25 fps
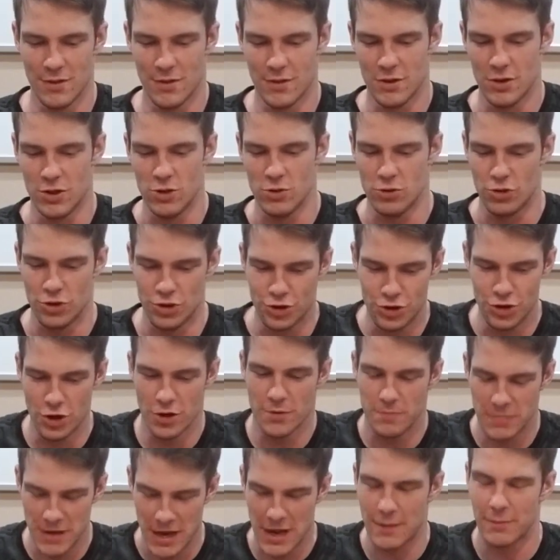You
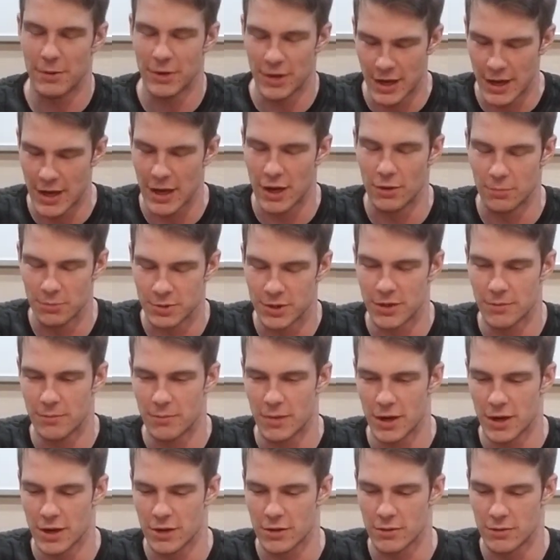should be able to help
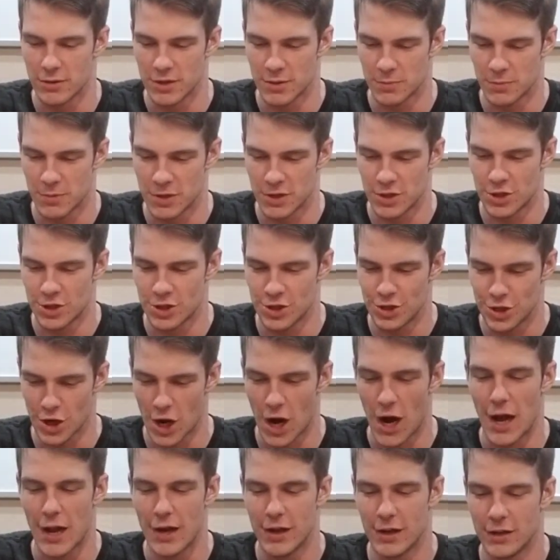somebody who has been
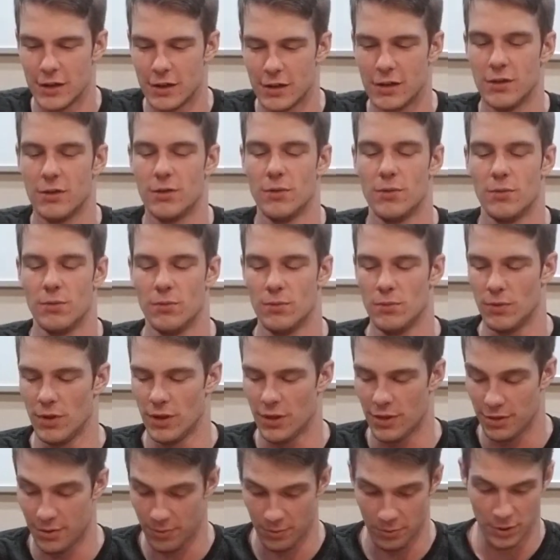shot with
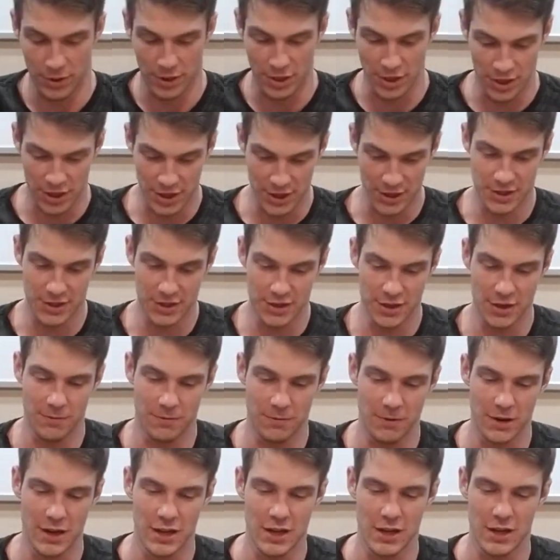this stuff
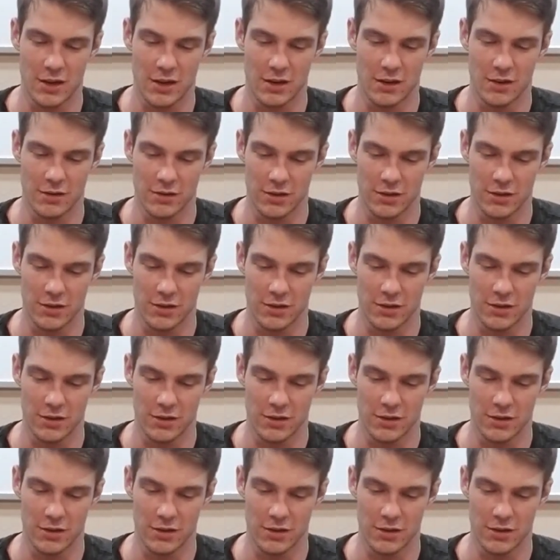right here.